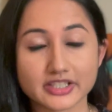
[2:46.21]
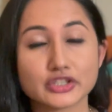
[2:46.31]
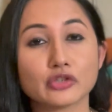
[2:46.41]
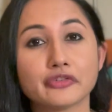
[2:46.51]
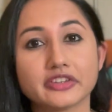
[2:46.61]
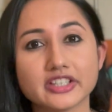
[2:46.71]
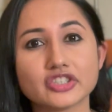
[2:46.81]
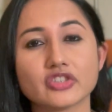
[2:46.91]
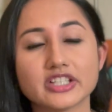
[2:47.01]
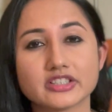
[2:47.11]
And so for
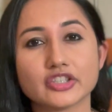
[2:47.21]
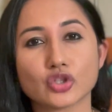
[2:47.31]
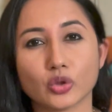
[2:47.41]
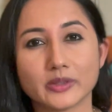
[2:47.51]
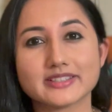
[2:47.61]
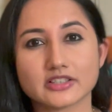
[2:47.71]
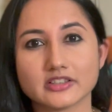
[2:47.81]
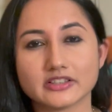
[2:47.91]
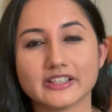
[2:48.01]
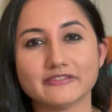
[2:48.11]
this reason, it's always
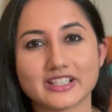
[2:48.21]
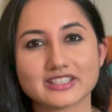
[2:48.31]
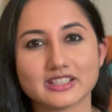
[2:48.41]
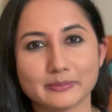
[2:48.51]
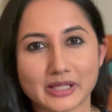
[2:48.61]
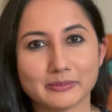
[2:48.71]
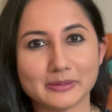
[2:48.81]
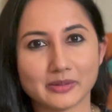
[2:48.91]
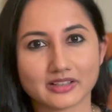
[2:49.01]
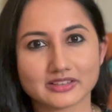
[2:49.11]
good to invest in a baby
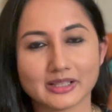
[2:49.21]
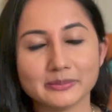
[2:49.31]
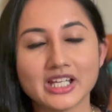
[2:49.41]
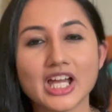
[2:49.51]
bathtub.